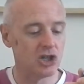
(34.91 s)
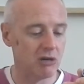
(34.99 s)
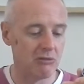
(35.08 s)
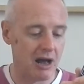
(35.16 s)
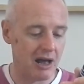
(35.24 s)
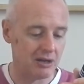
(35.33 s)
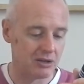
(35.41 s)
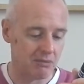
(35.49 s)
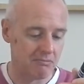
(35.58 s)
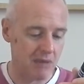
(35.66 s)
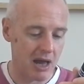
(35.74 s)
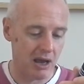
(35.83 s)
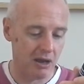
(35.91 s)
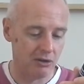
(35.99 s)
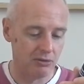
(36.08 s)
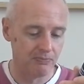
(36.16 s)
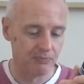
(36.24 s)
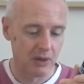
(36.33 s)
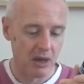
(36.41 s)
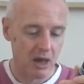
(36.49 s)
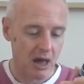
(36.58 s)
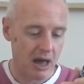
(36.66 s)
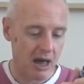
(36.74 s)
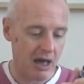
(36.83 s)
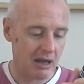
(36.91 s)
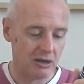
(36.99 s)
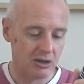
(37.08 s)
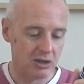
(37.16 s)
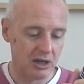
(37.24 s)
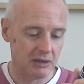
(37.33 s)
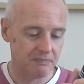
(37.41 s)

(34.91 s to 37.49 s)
Shiraz, Merlot, and